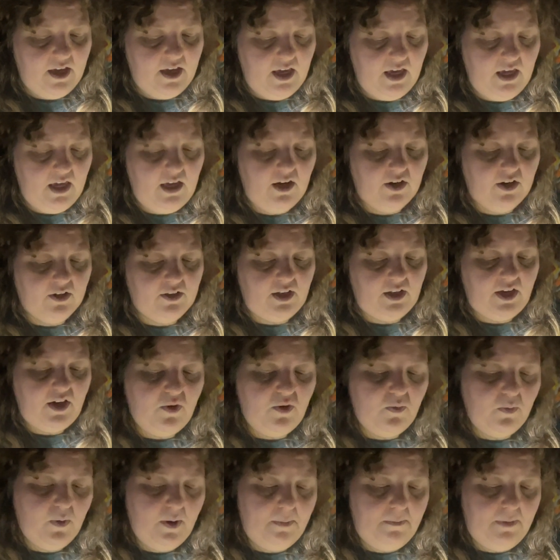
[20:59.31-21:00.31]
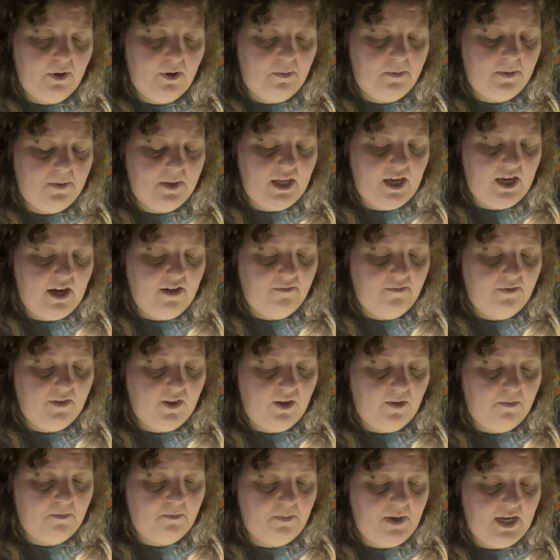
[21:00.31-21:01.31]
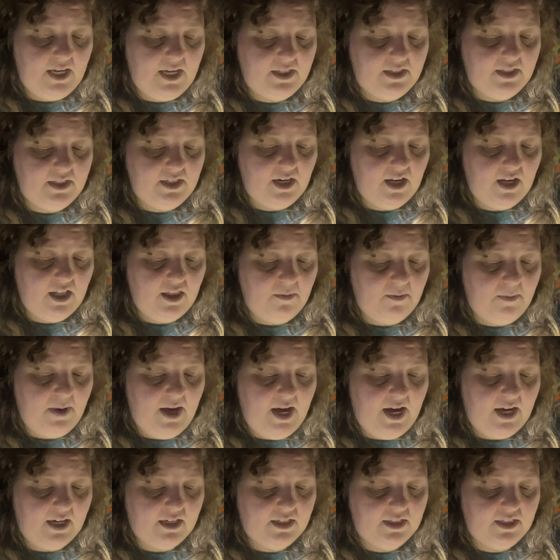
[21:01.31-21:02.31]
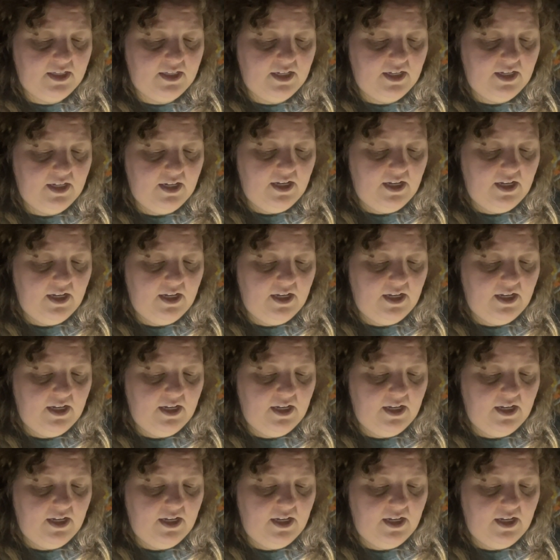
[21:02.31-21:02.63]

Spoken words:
Eagerly, rip open the envelope pasted on the box.